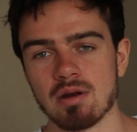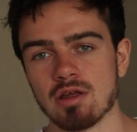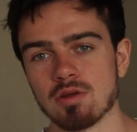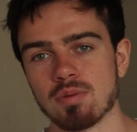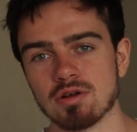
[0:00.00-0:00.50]

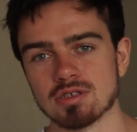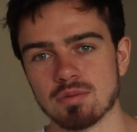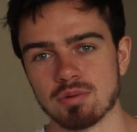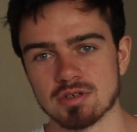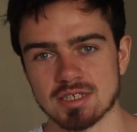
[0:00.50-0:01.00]
another
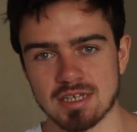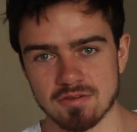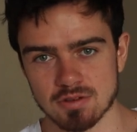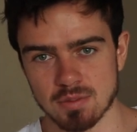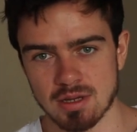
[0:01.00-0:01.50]
person
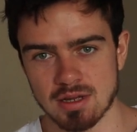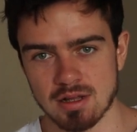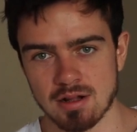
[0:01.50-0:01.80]
perceives me.